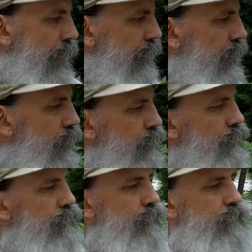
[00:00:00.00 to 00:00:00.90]
And
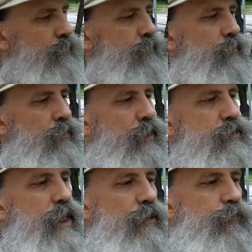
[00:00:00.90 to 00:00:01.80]

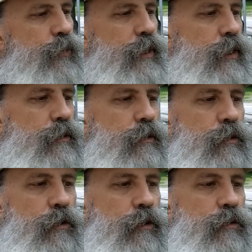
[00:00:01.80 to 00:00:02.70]
let's not forget
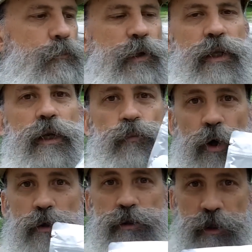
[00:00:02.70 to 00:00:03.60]
the medium
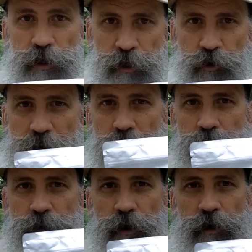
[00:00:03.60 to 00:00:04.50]
roast
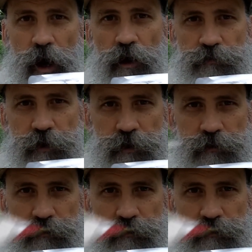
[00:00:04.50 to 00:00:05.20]
ground coffee.